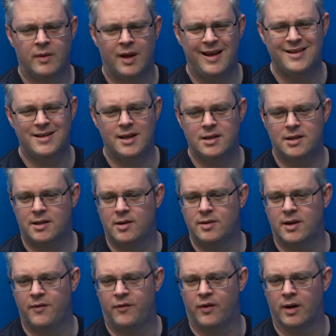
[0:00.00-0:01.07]
It's so
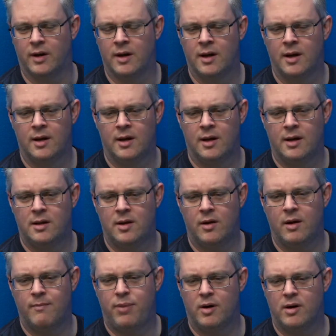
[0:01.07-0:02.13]
different
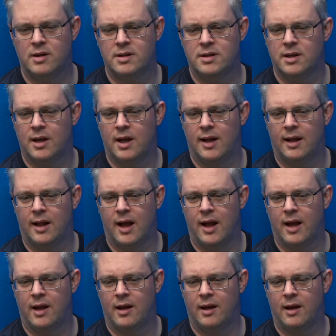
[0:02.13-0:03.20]
doing a pod
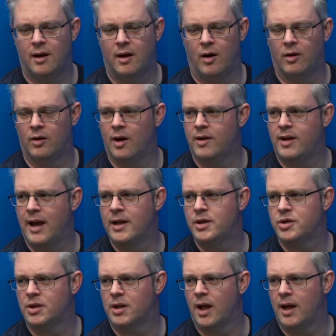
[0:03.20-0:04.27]
like on
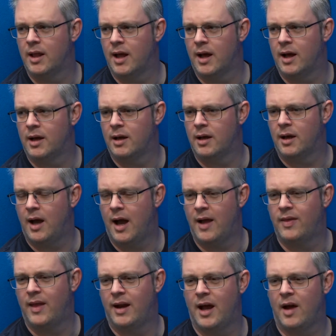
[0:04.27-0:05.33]
location like that,
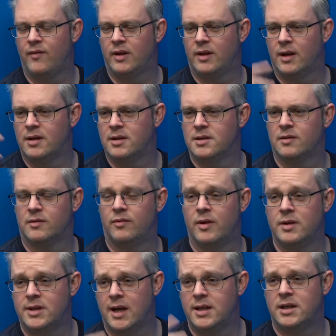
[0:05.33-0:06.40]
and then having those sort of
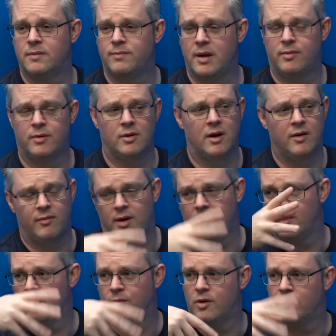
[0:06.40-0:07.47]
rotating people, not over my
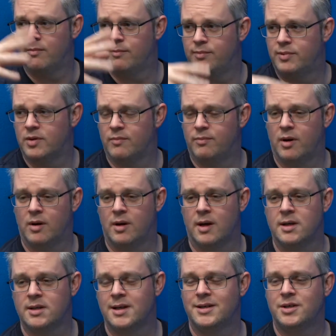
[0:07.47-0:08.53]
normal sort of
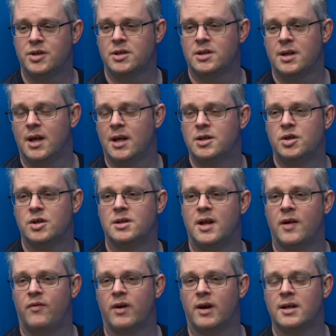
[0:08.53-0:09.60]
podcast. It's just
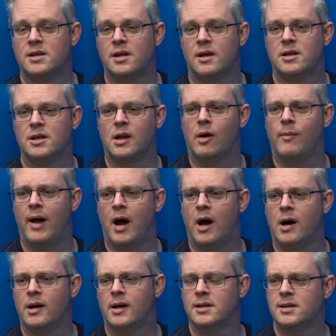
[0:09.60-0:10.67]
different. It's a little bit
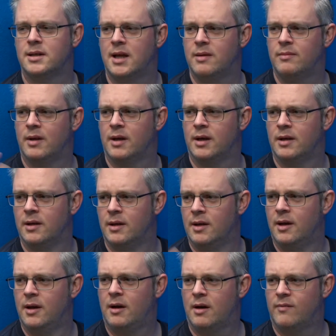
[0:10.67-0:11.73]
harder to keep the
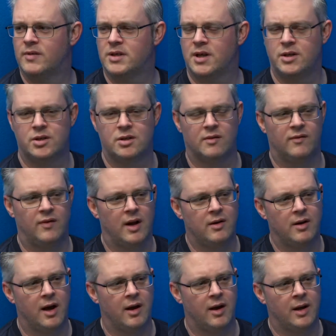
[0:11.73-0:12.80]
conversational
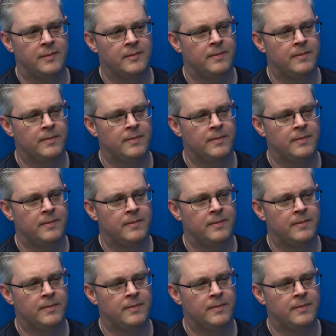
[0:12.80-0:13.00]
flow going.